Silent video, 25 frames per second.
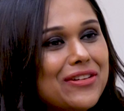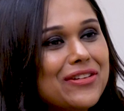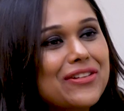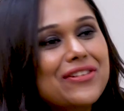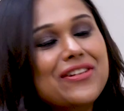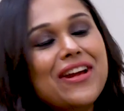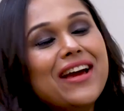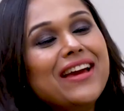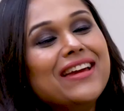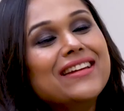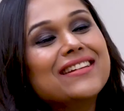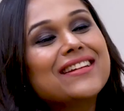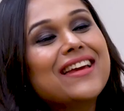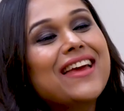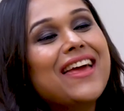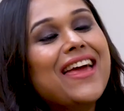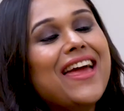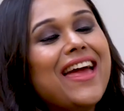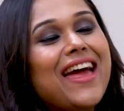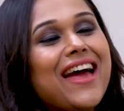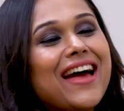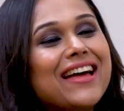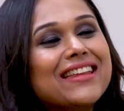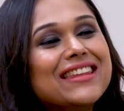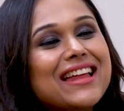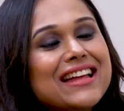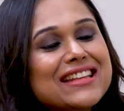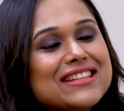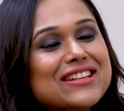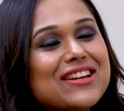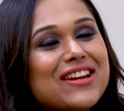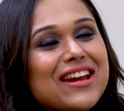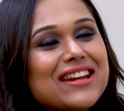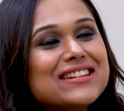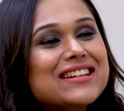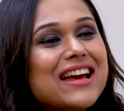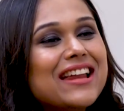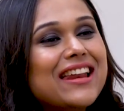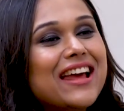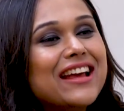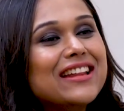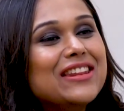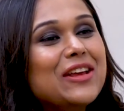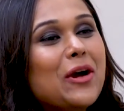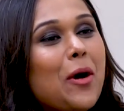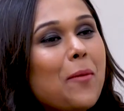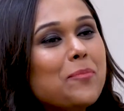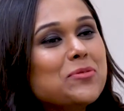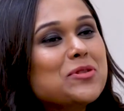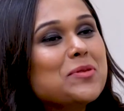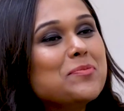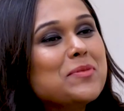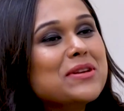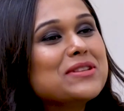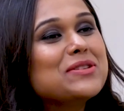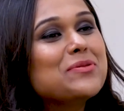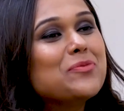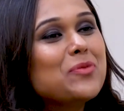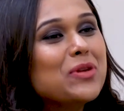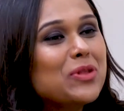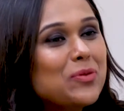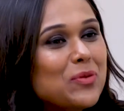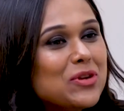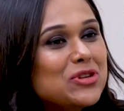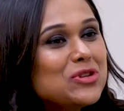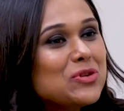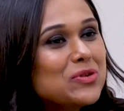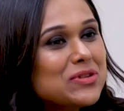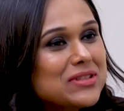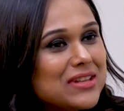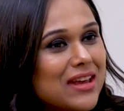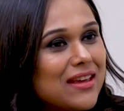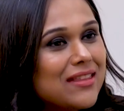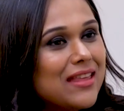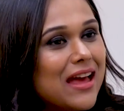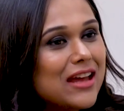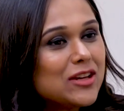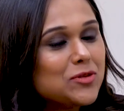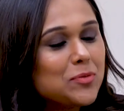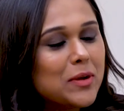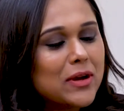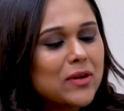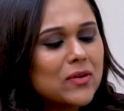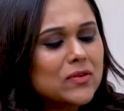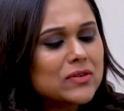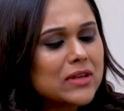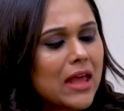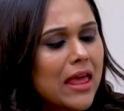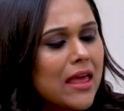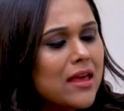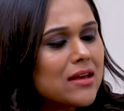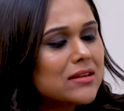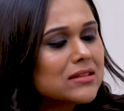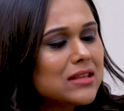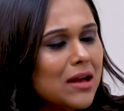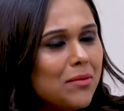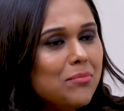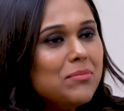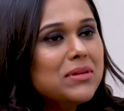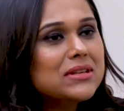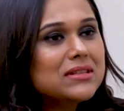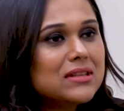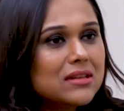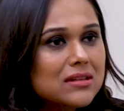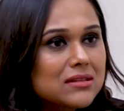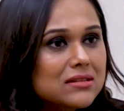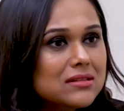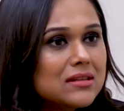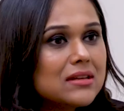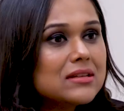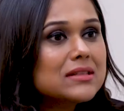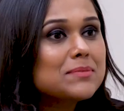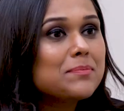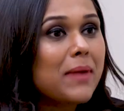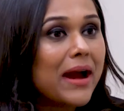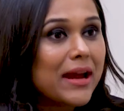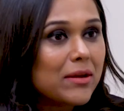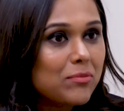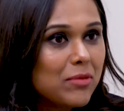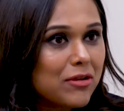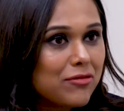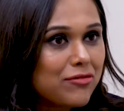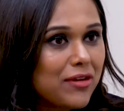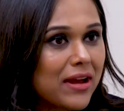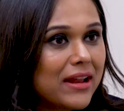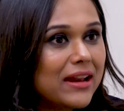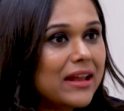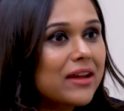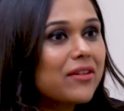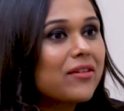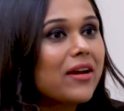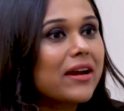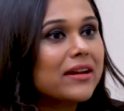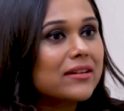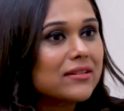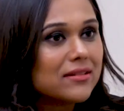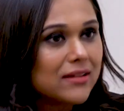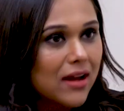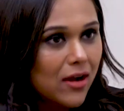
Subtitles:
Right. That's great. I like the optimism with which you say that, because some businesses might be failing right